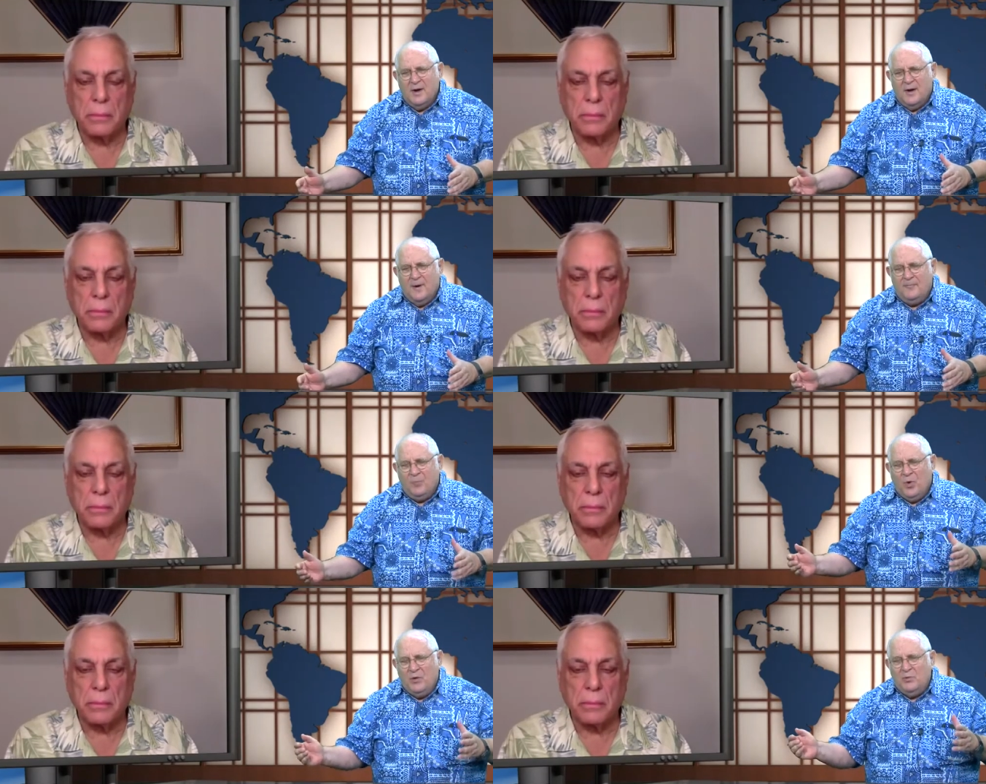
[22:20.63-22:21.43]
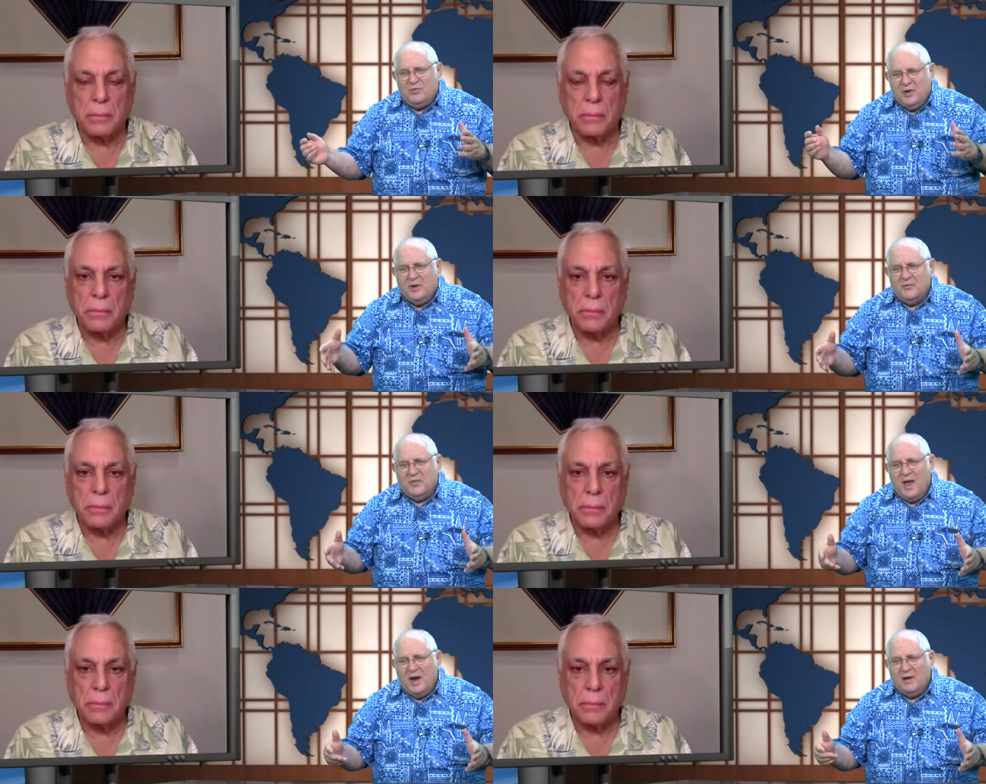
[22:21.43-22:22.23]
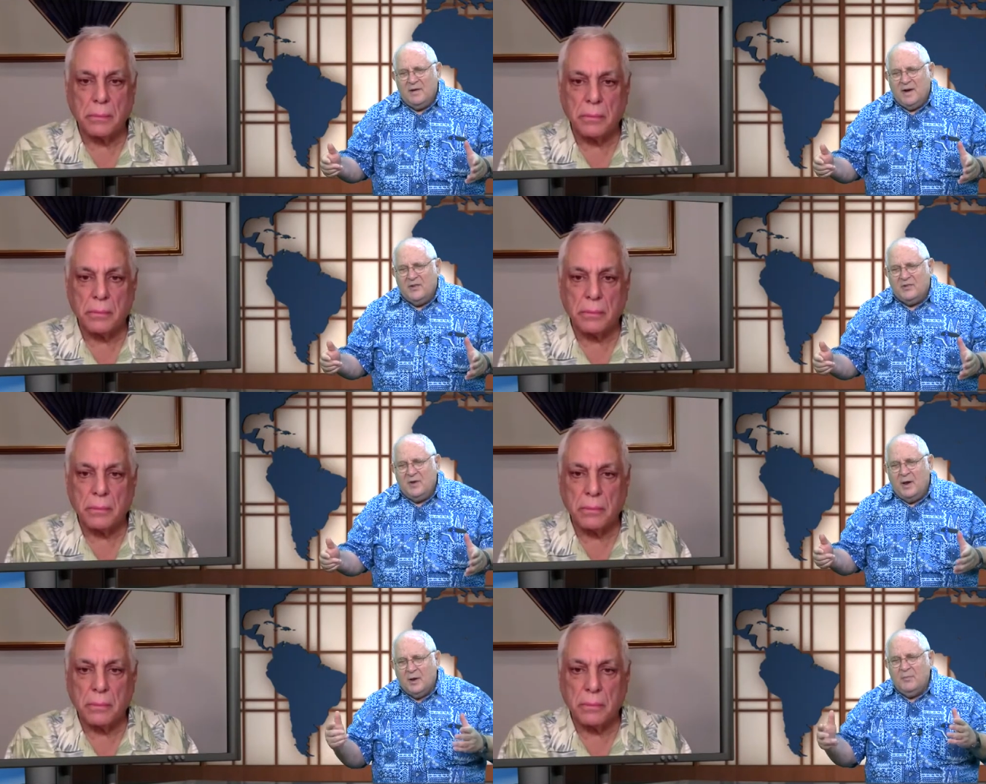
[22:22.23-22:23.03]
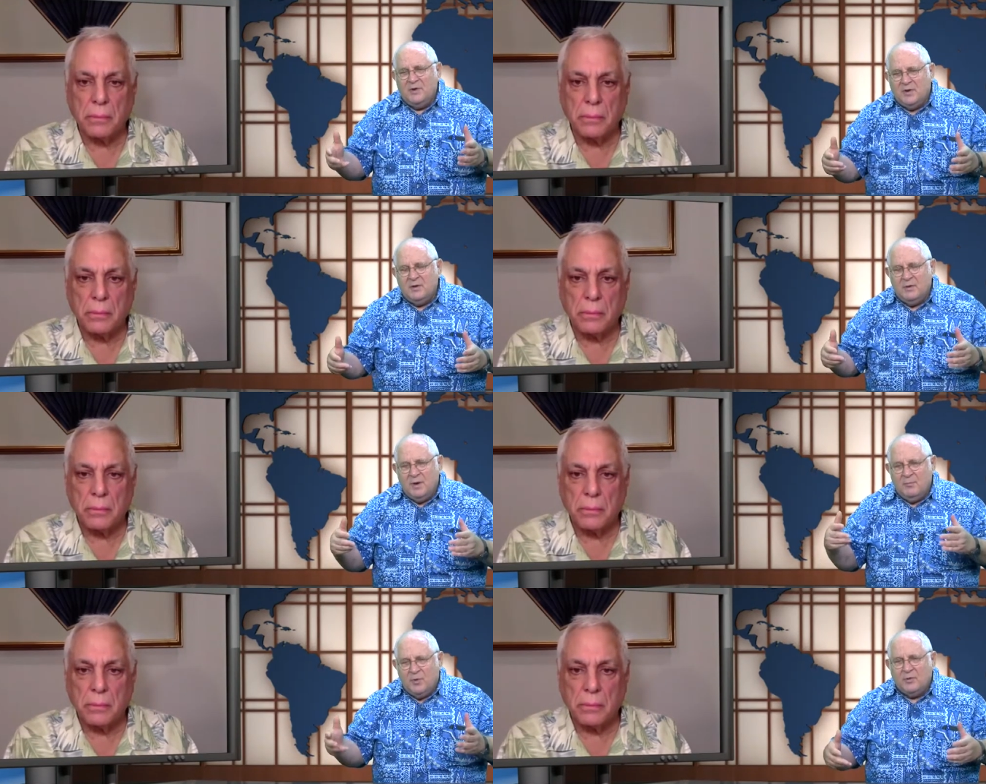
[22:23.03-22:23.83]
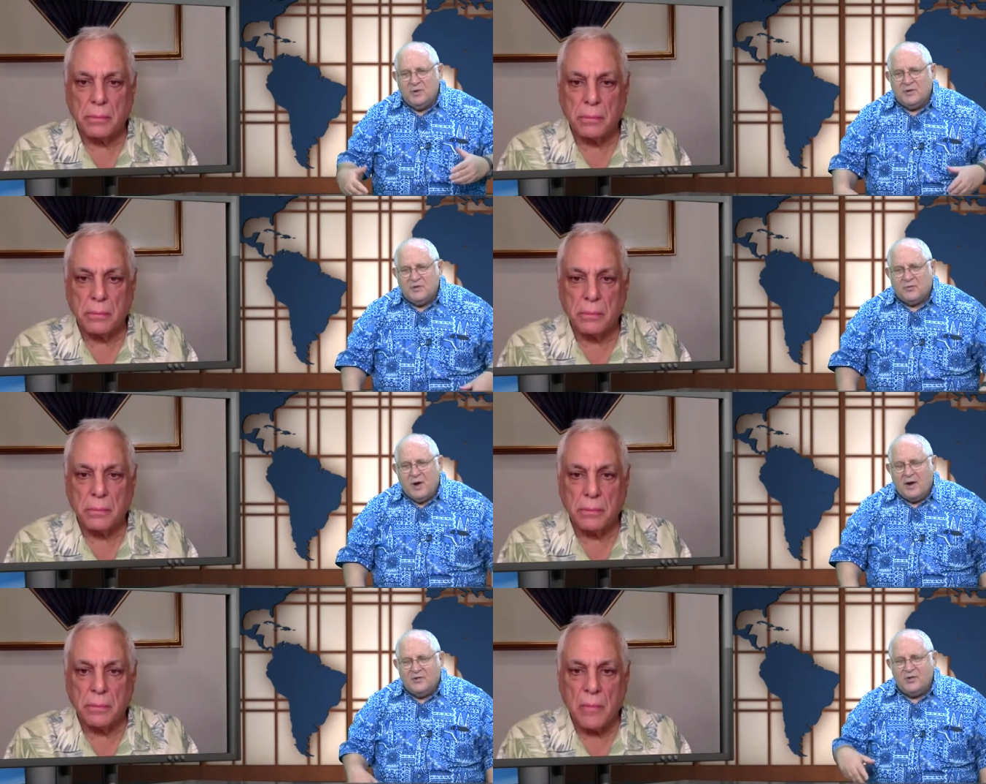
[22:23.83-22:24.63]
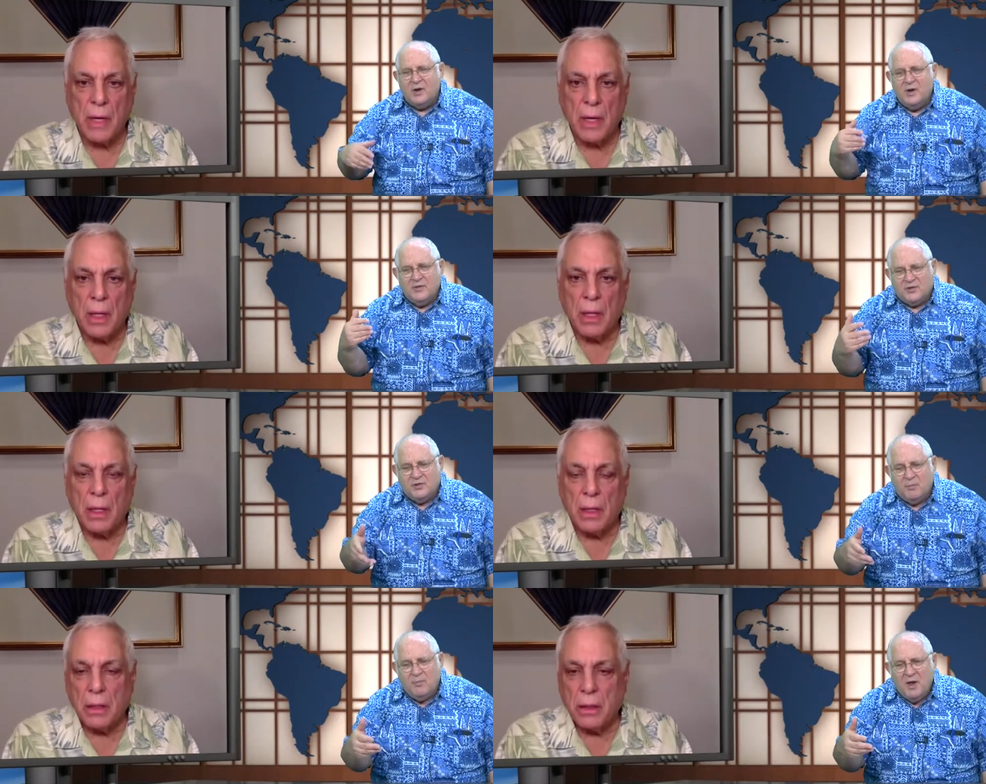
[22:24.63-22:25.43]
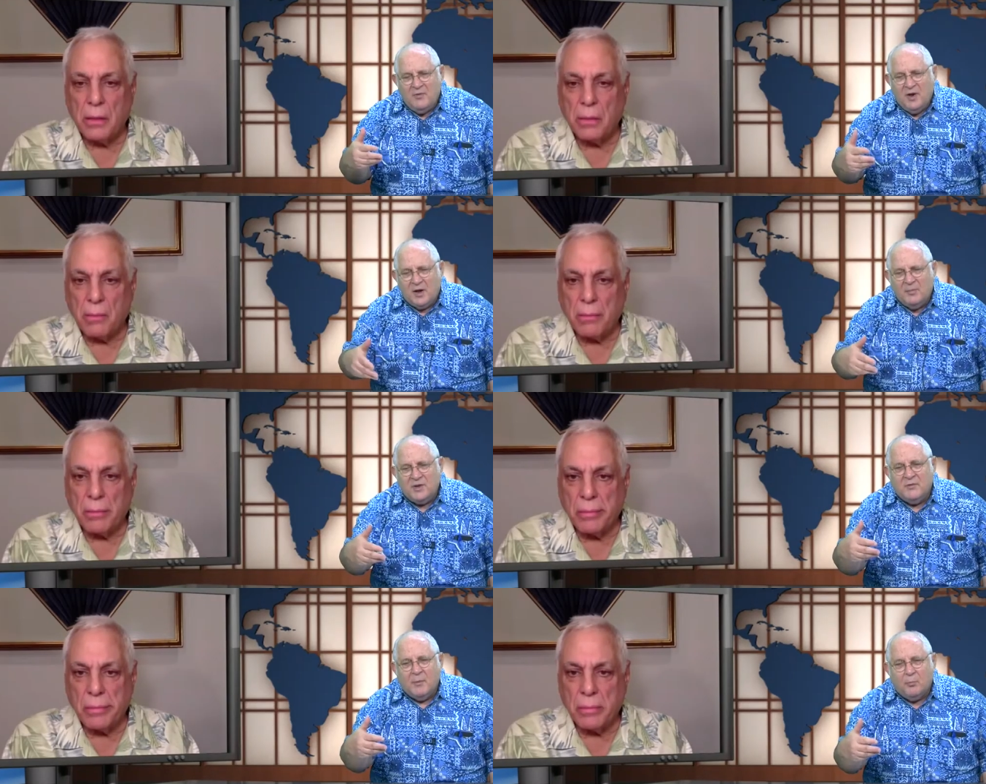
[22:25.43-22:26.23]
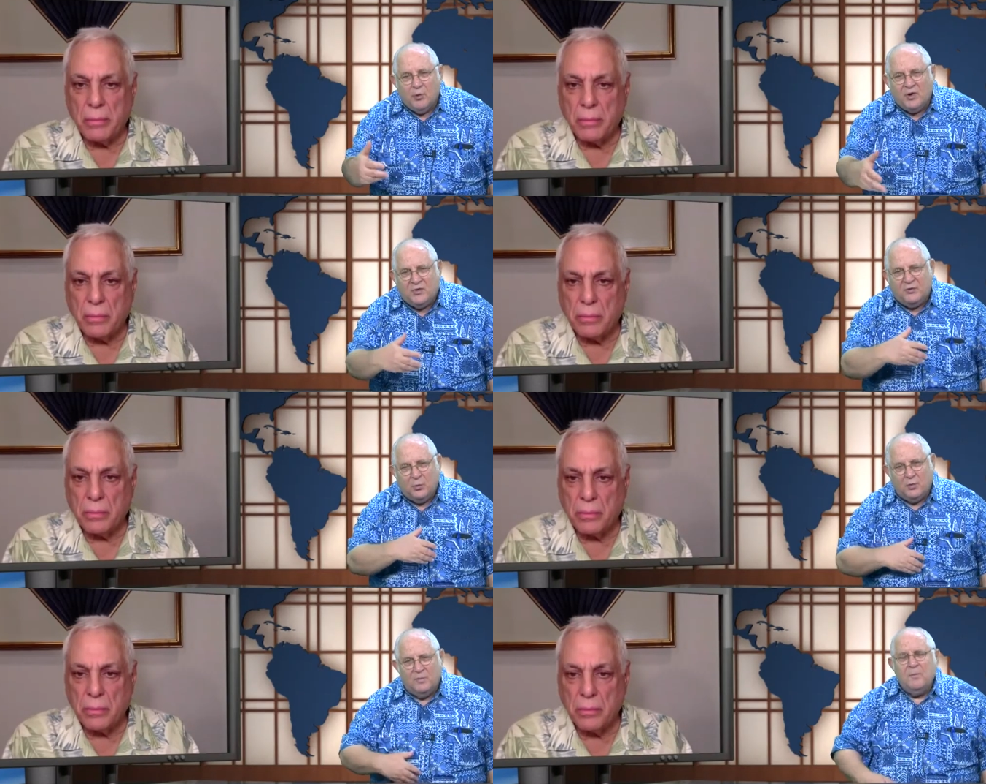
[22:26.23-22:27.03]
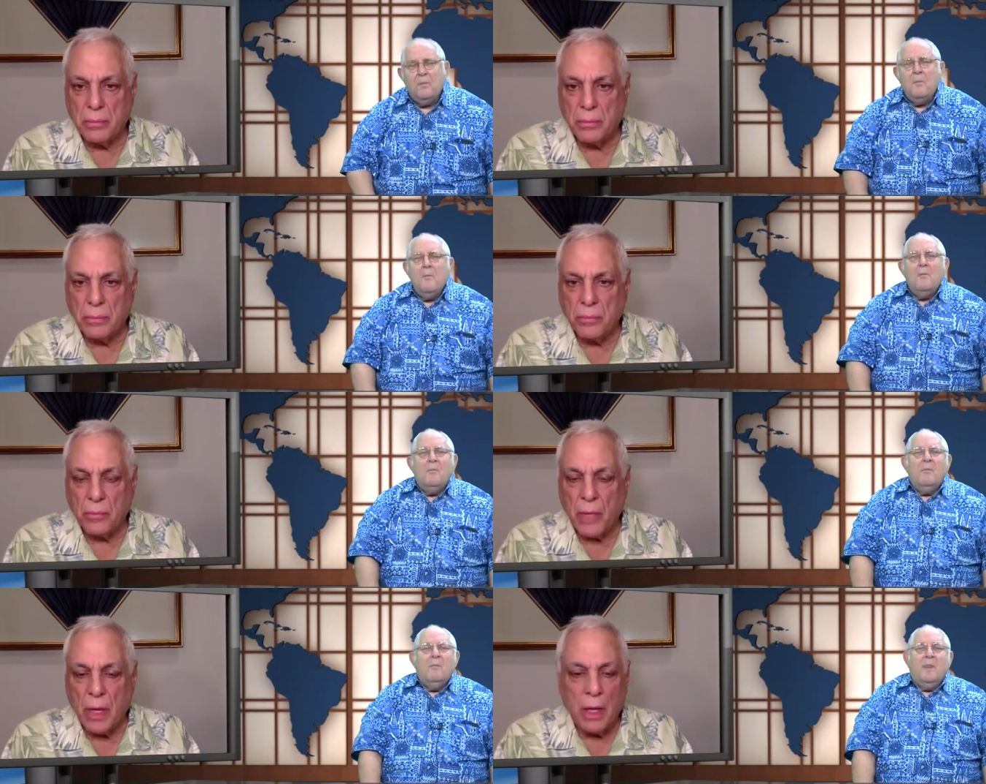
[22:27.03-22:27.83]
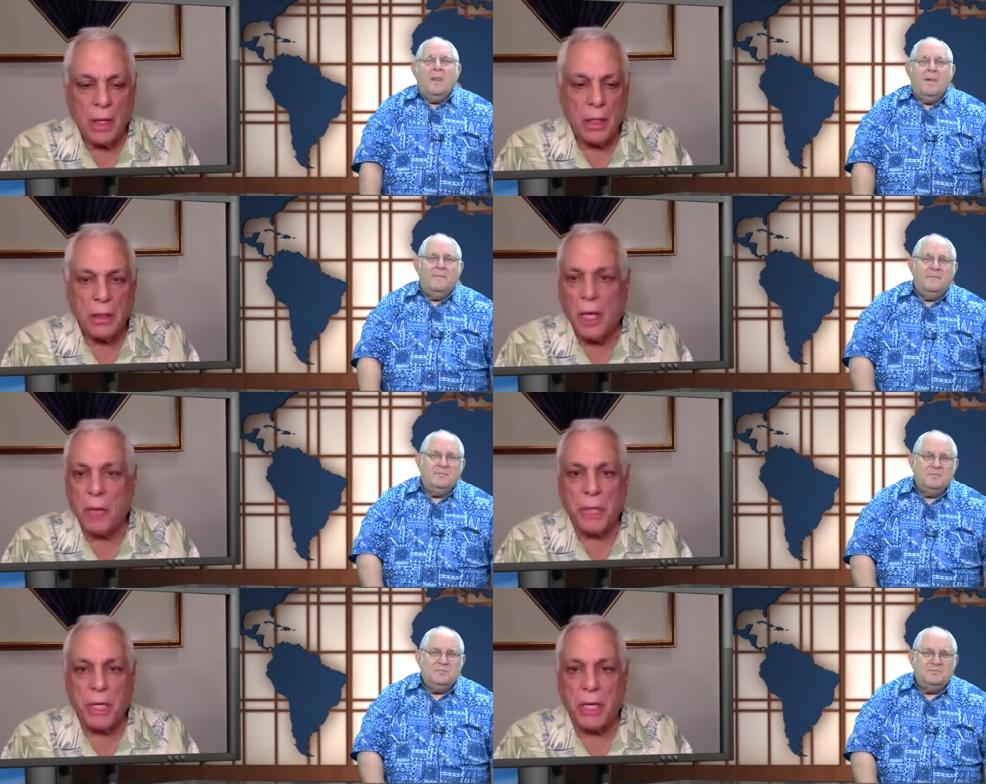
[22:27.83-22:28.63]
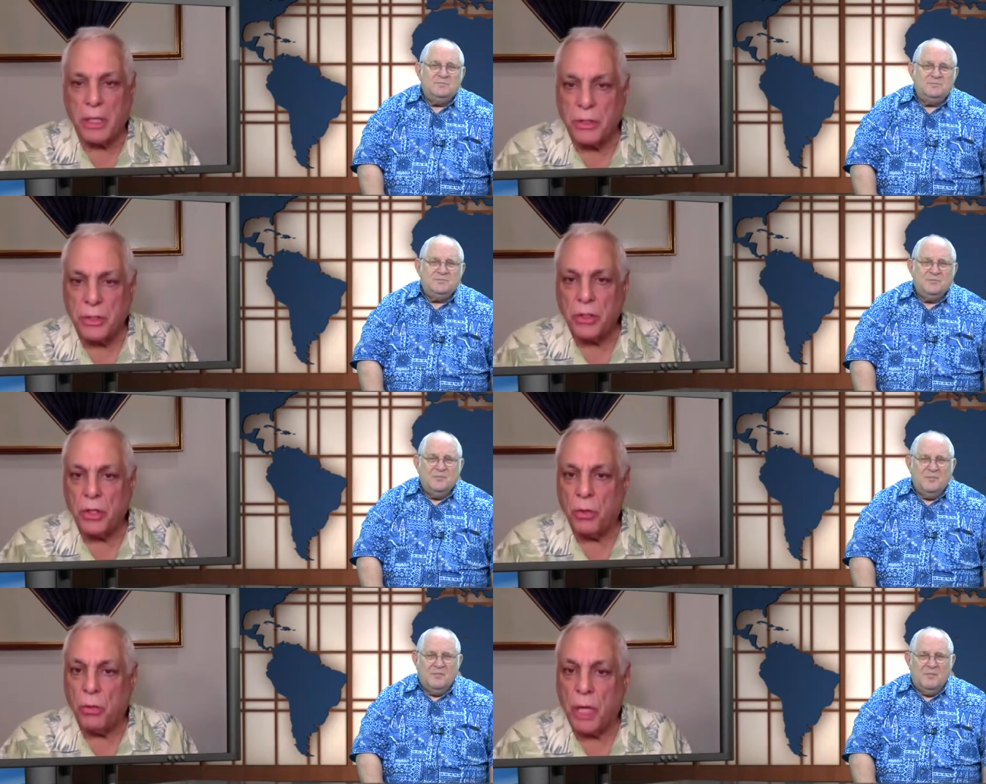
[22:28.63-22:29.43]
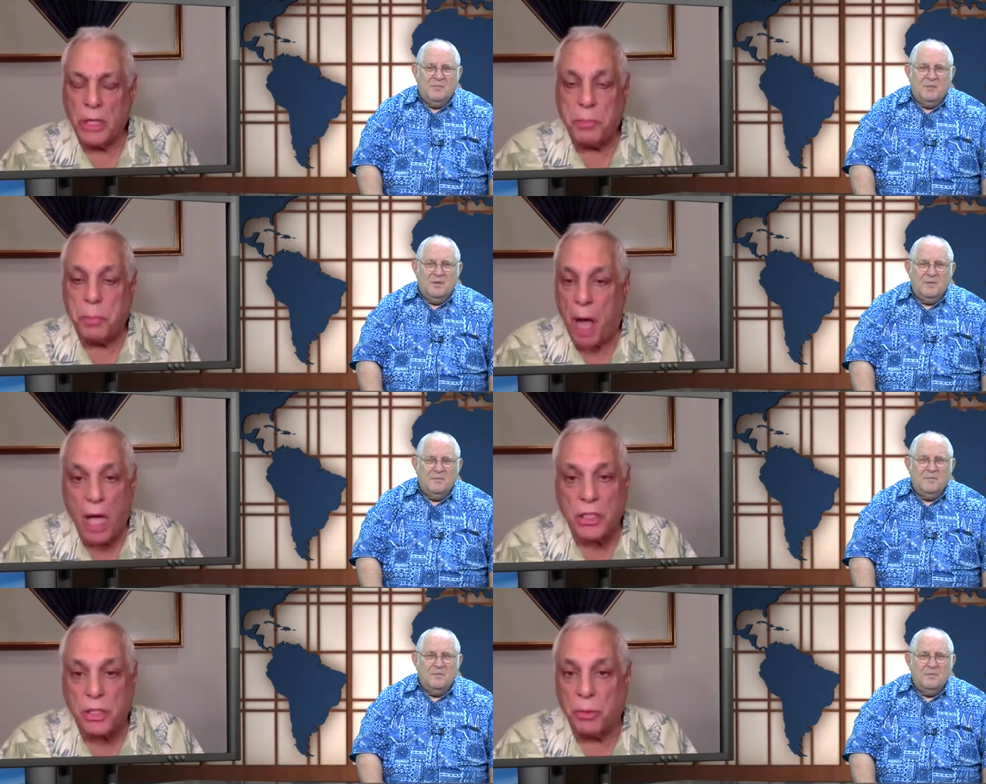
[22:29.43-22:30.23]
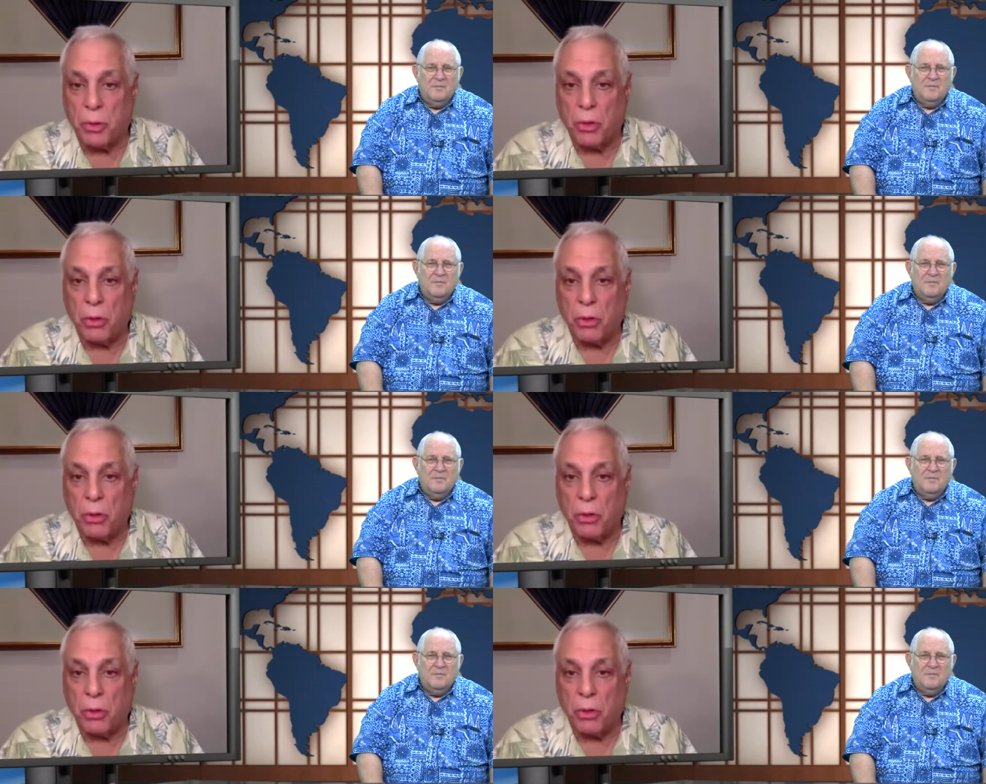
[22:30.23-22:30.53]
Speaker 1: Um, what do you think of that as an element in, in building the strategy, the, the, the element of a bridge fuel? Yeah, because, you know, it's
Speaker 2: possible